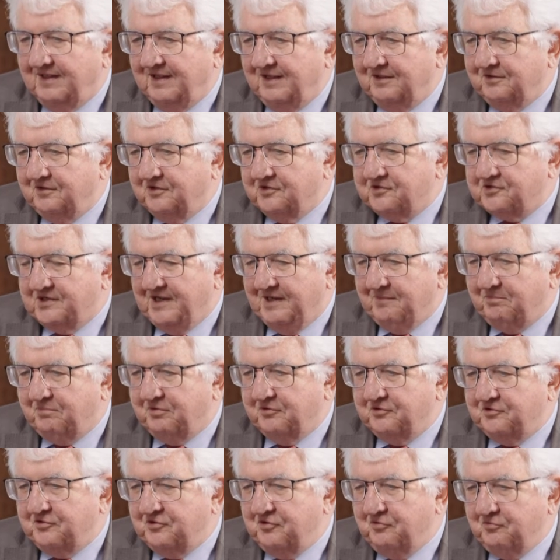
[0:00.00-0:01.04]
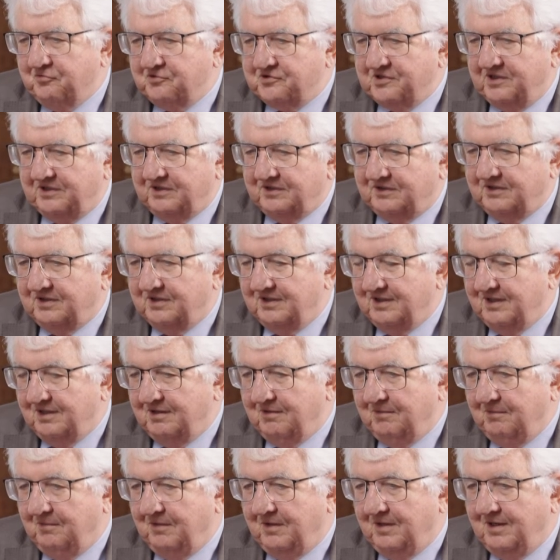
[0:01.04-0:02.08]
produce it
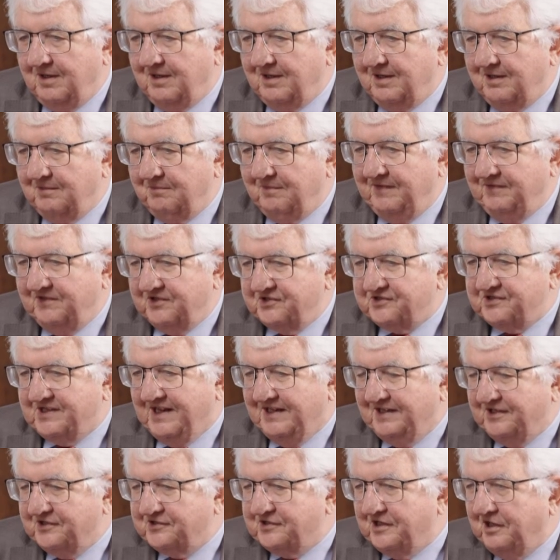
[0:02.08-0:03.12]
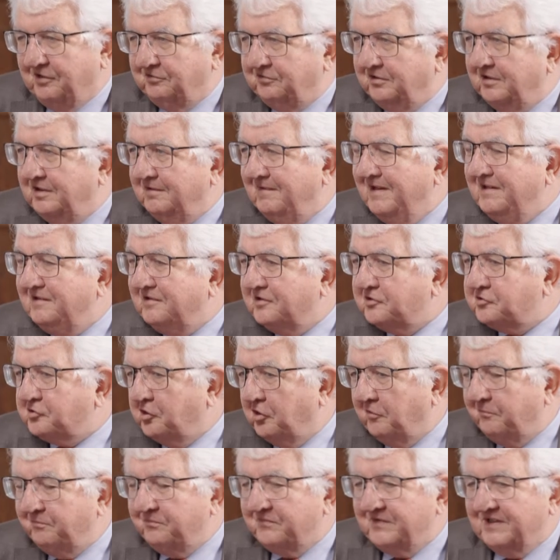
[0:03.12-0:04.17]
when the sun is out and the wind is
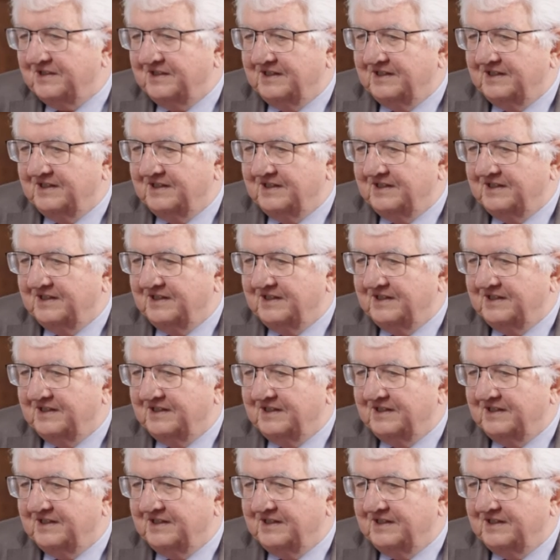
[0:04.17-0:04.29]
on,